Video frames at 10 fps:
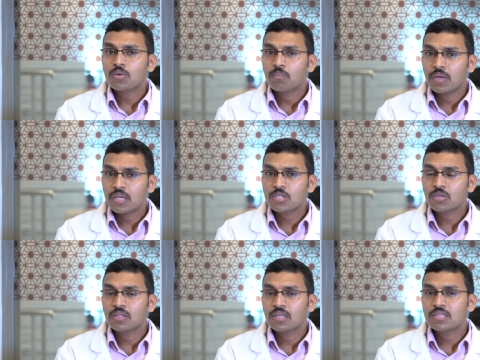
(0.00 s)
So based
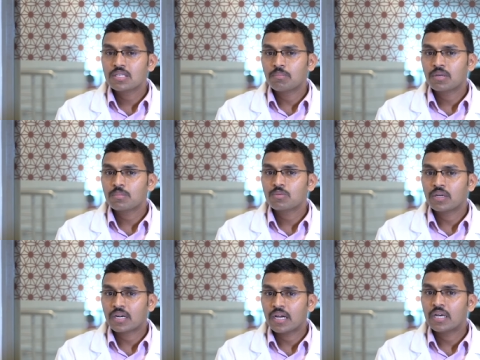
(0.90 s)
on these symptoms,
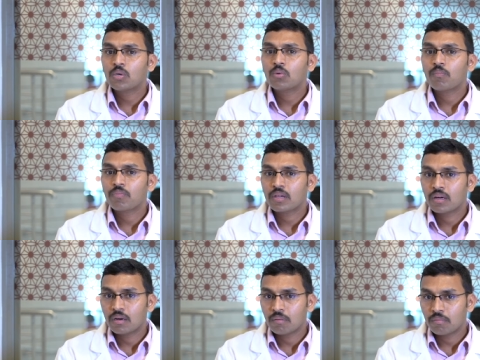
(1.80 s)
we try to
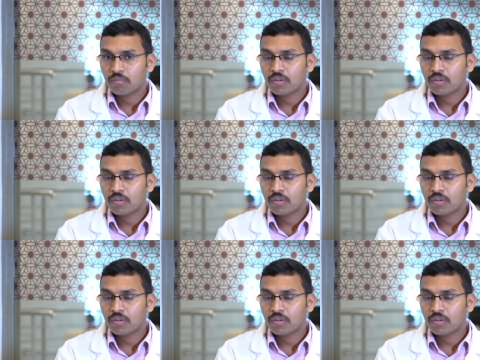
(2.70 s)
uh,